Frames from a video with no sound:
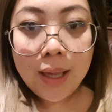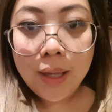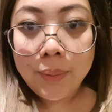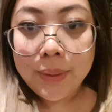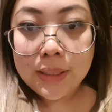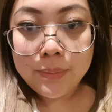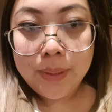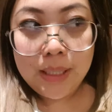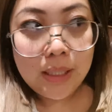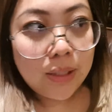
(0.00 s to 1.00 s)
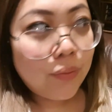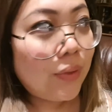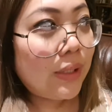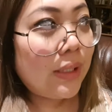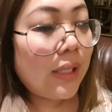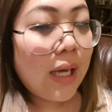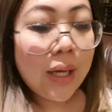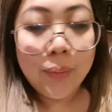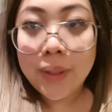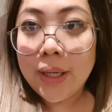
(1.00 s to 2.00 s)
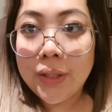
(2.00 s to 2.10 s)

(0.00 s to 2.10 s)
It's been a really hard week.